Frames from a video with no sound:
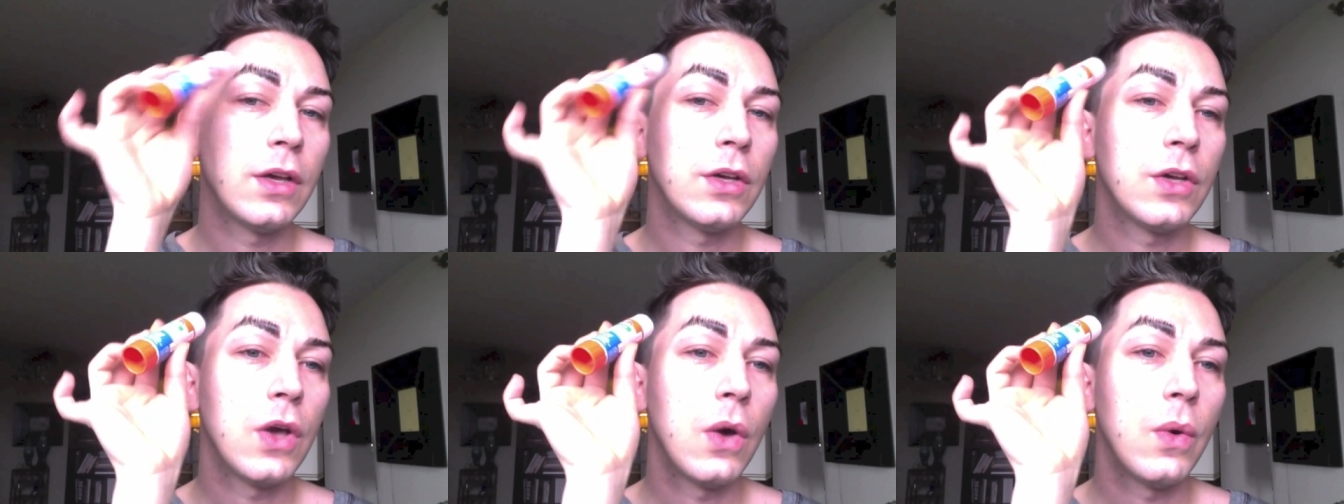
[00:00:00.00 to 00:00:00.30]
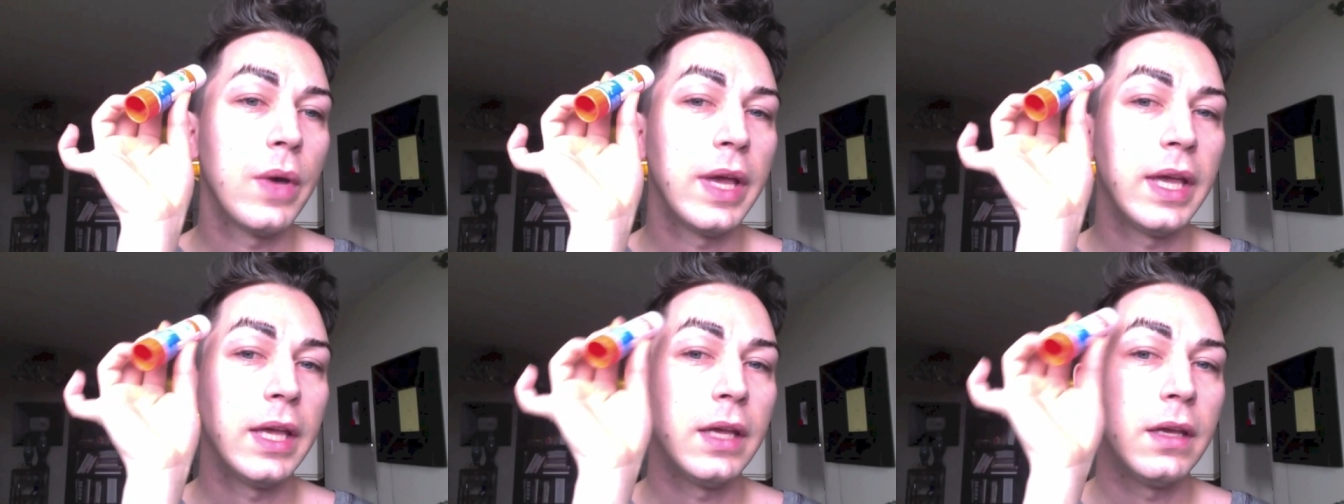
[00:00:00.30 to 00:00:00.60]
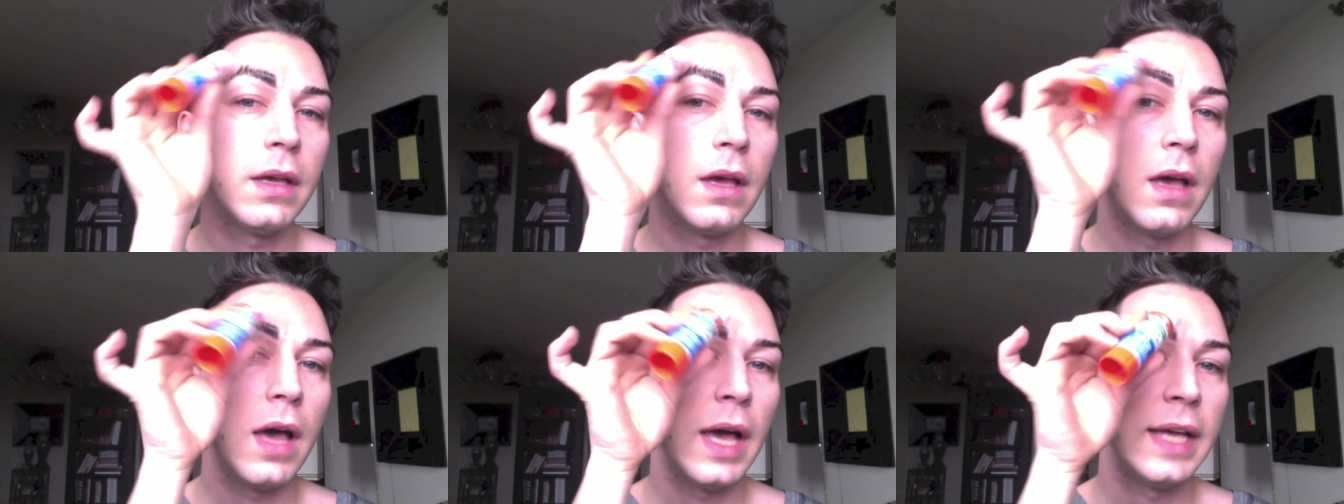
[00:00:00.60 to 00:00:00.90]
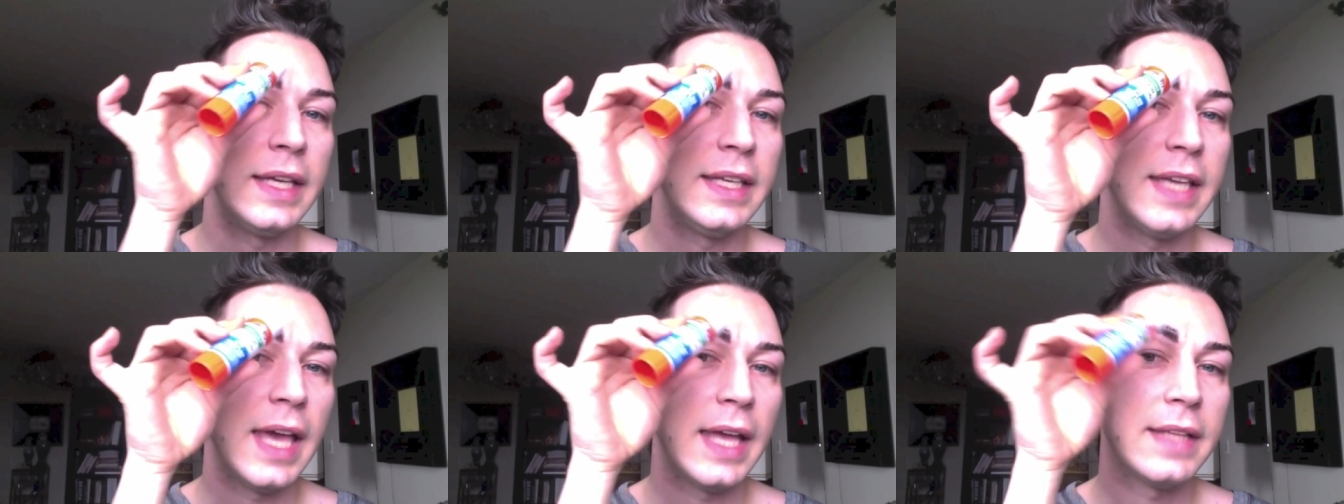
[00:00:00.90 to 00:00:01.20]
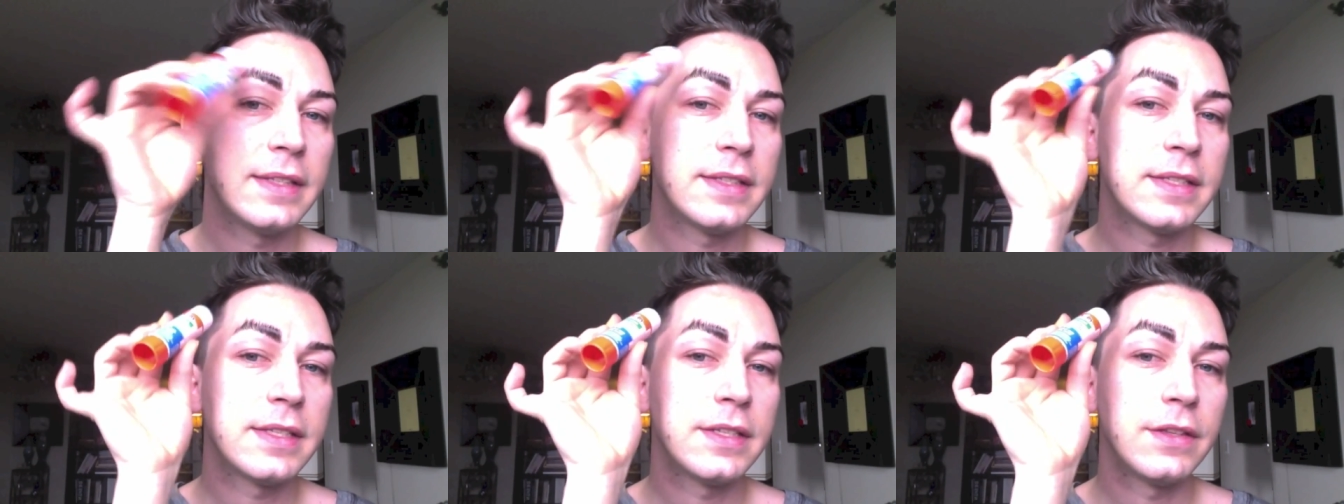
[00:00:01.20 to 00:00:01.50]
going
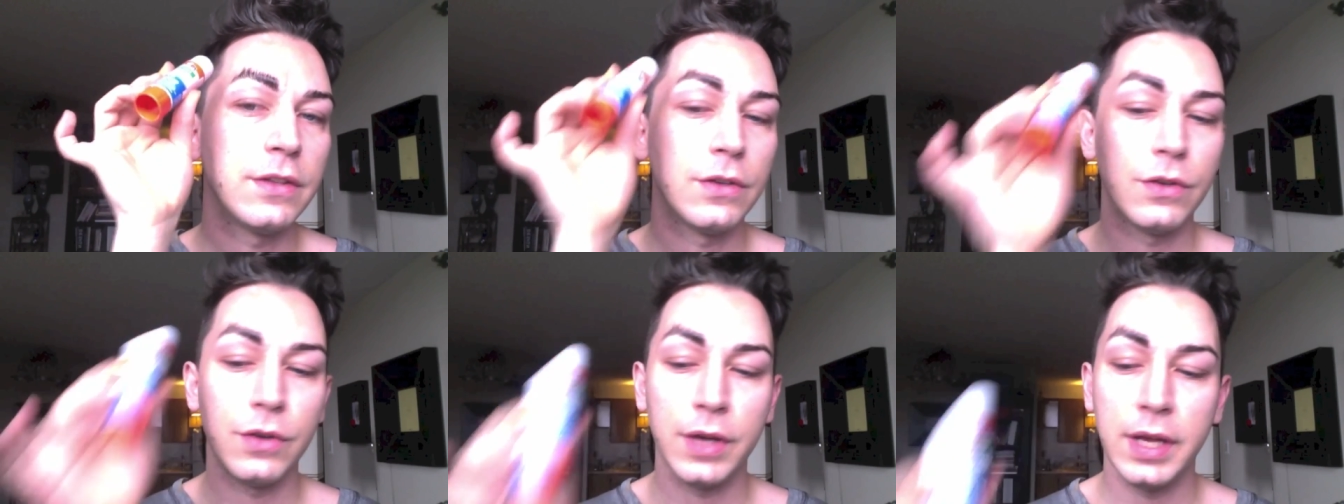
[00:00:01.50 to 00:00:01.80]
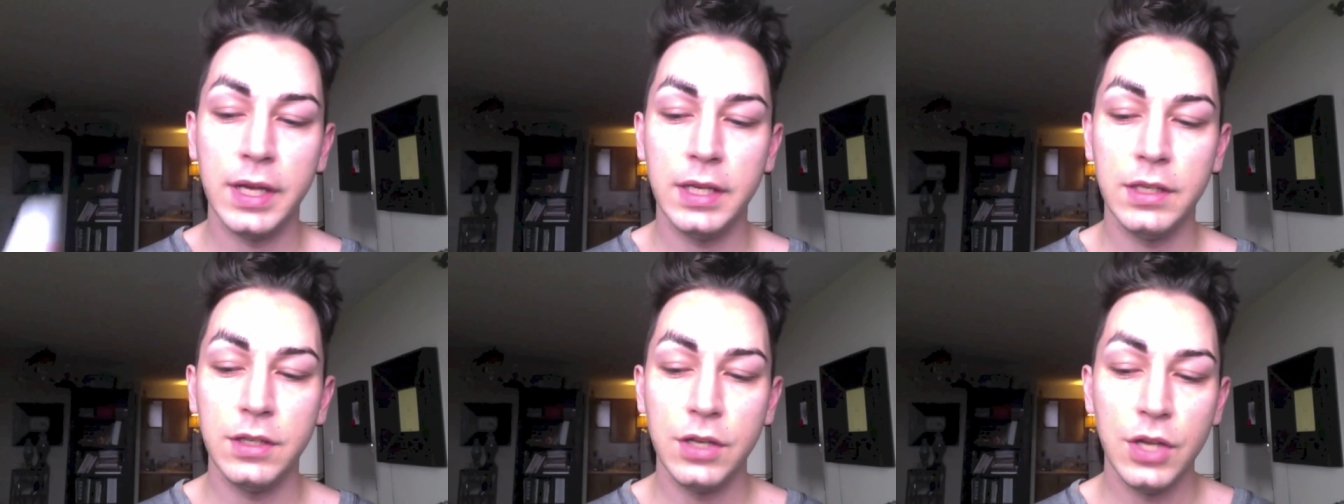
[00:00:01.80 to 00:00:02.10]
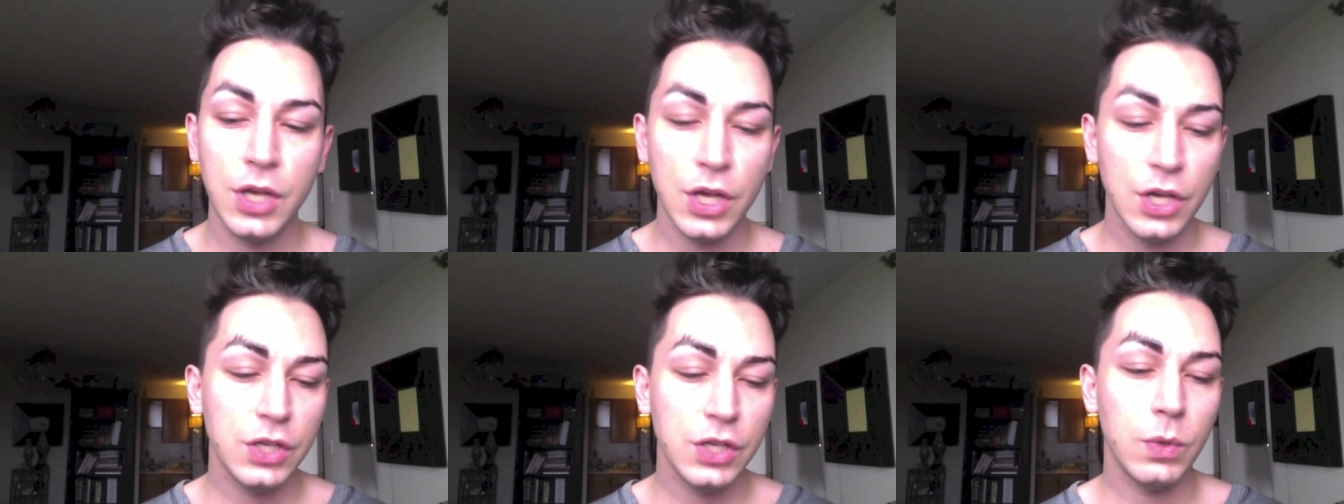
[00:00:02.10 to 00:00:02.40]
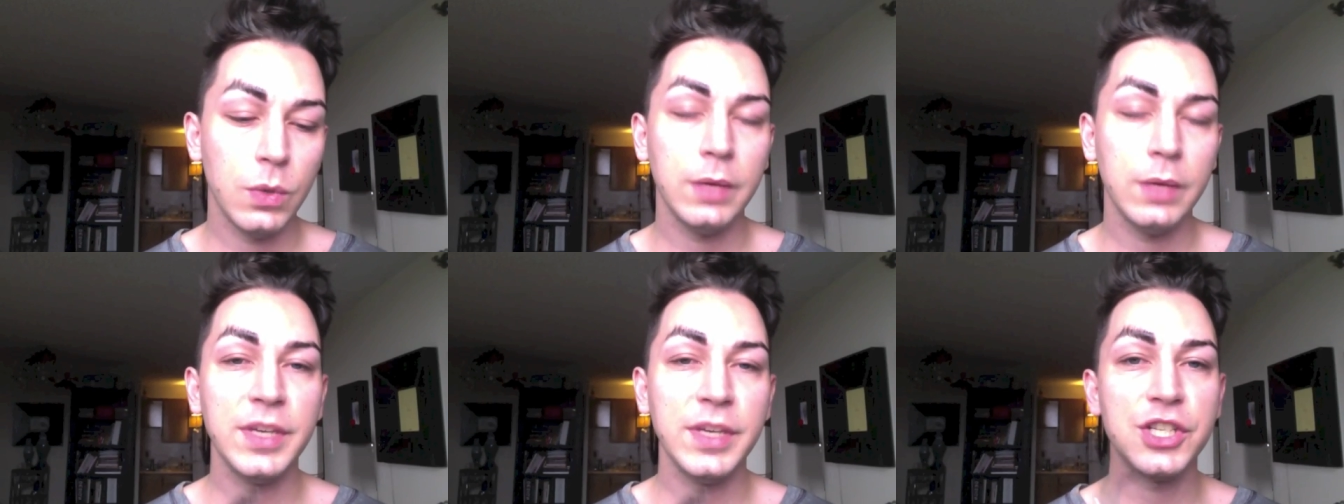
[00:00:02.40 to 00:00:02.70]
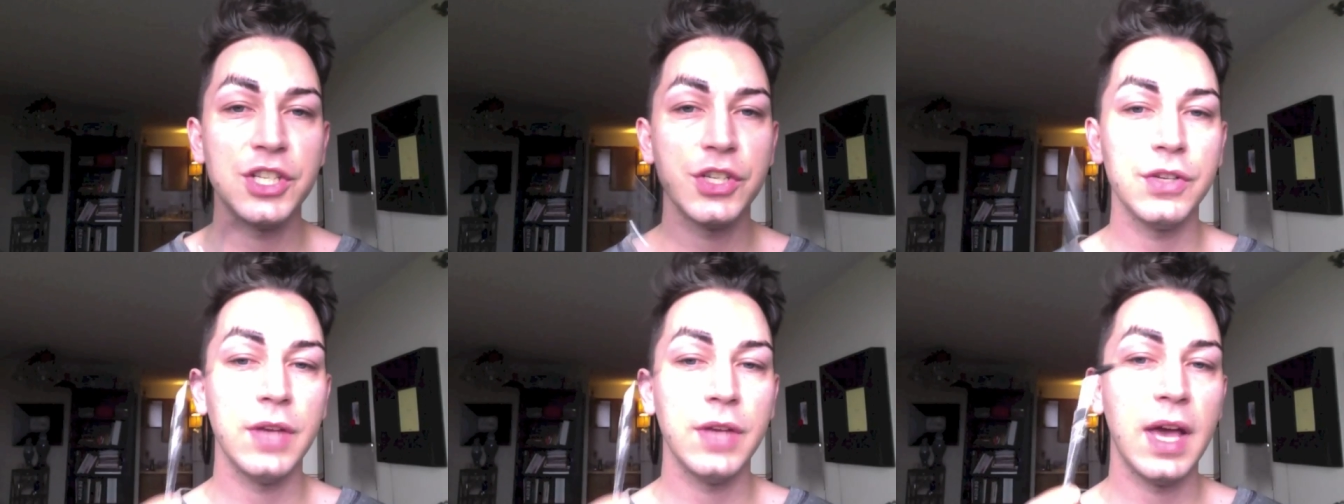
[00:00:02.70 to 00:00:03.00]
against the grain, you want to make
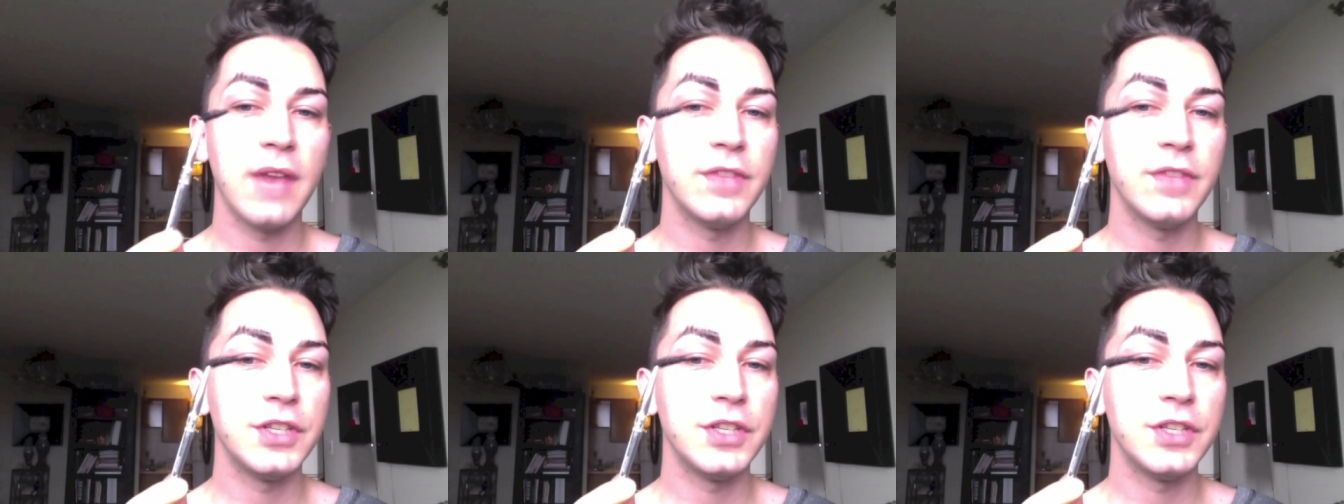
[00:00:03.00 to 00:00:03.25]
sure you have a